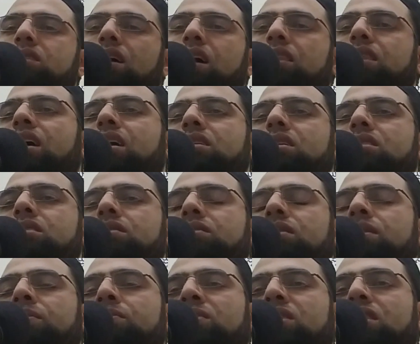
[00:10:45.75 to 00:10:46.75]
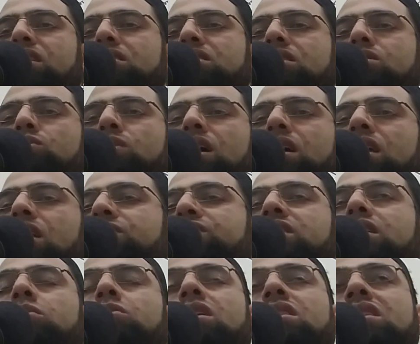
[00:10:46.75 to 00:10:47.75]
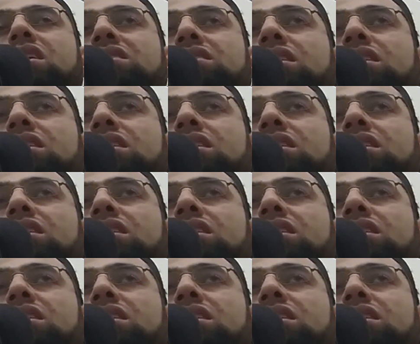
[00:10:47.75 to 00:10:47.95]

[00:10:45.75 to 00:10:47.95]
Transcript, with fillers: And that is, this is why if someone does